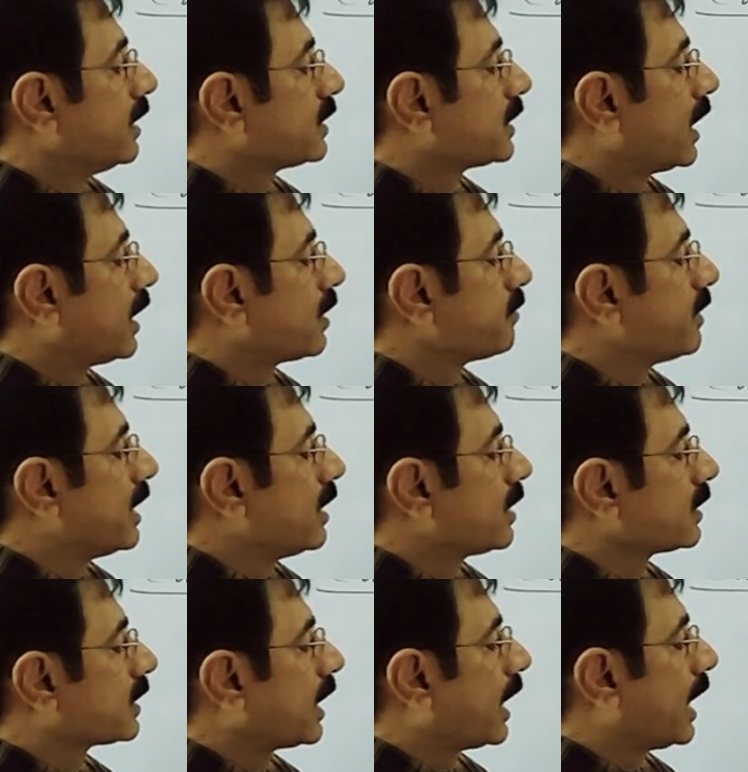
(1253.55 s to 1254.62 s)
that
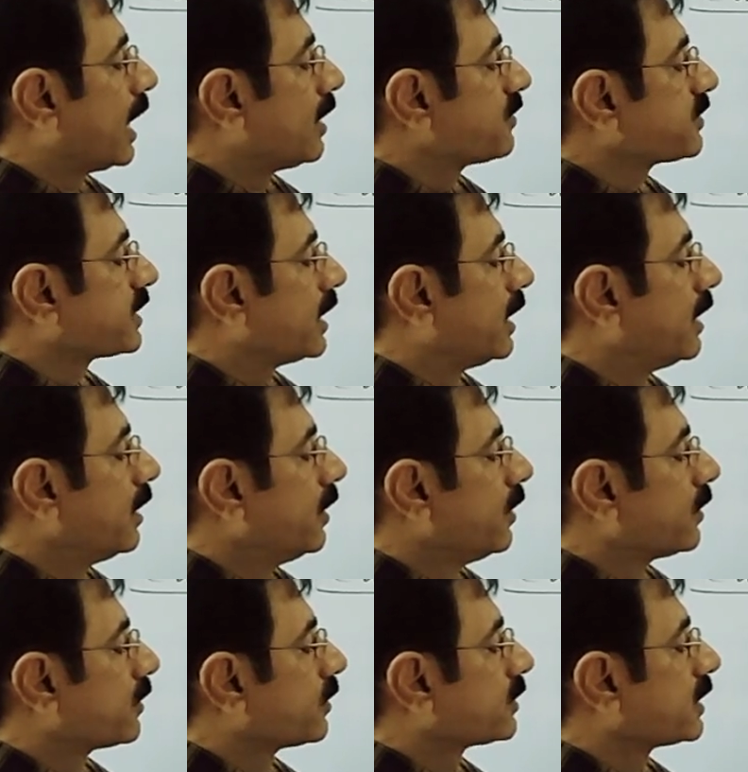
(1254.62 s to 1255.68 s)
meaning the F cell,
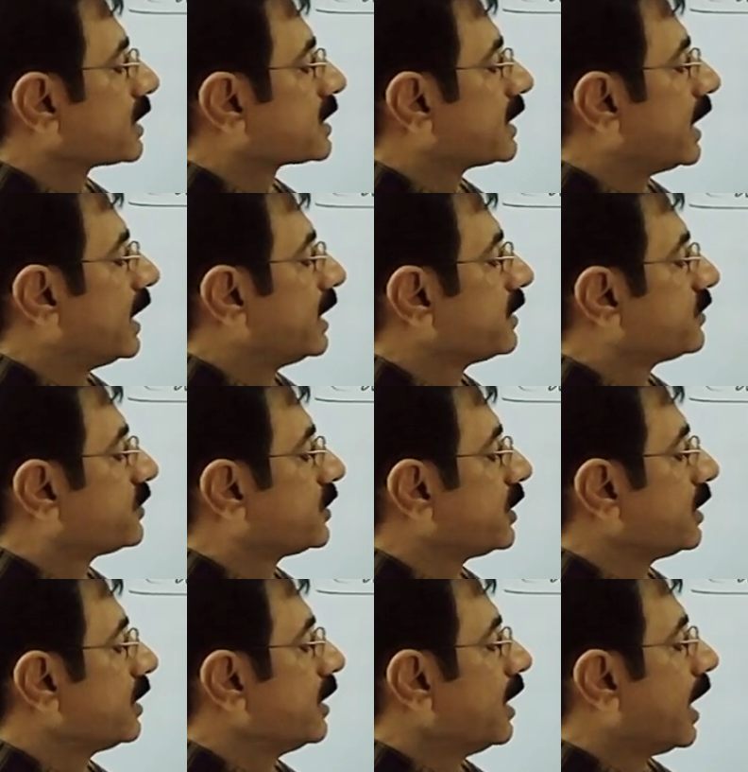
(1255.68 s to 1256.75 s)
to the cell
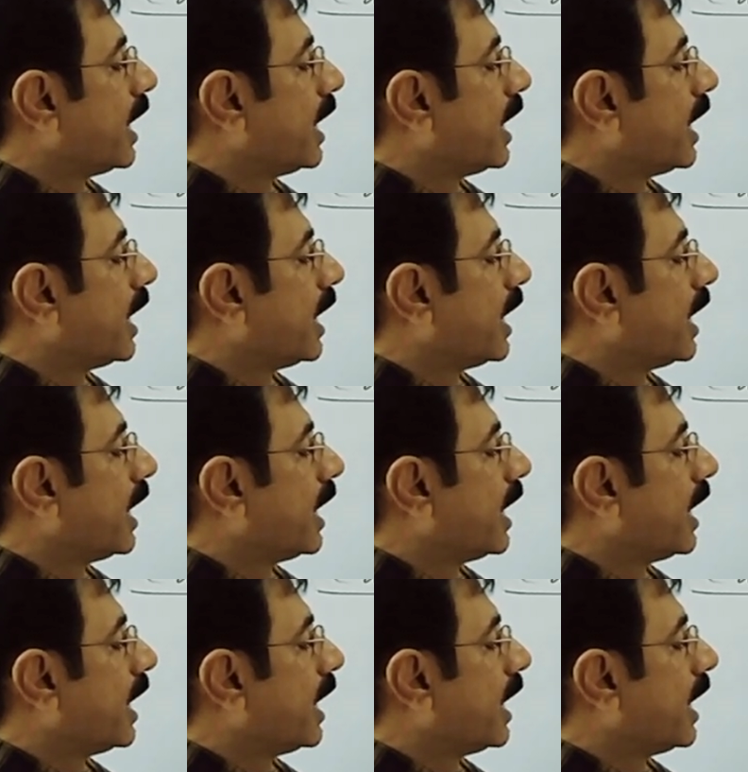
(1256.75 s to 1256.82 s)
G,